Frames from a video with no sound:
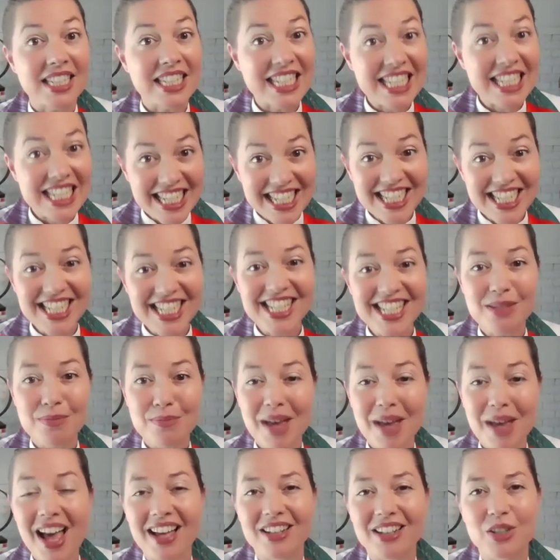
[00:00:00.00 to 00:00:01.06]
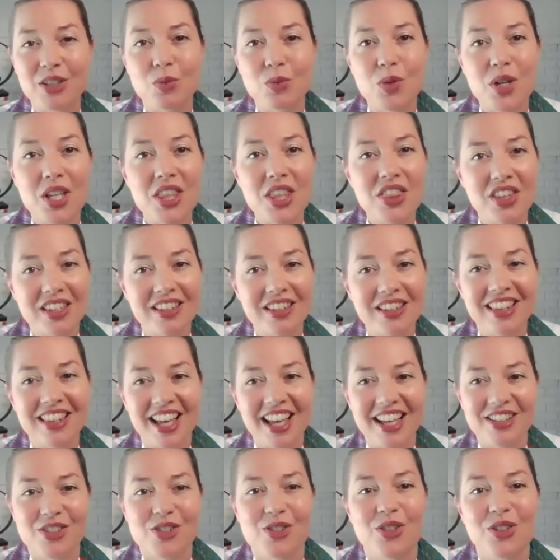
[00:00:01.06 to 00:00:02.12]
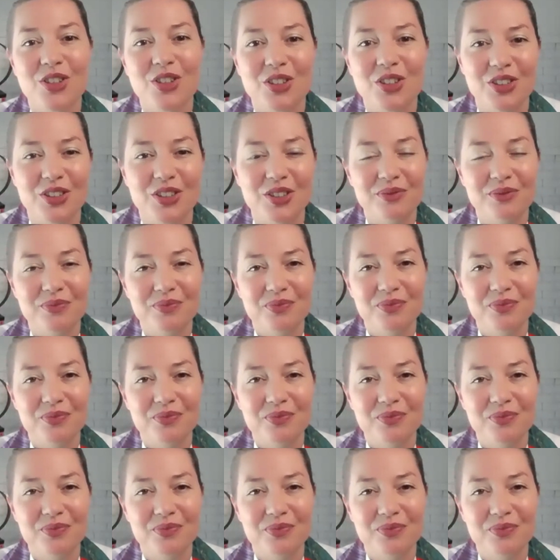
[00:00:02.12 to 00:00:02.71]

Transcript: needs met within that circle.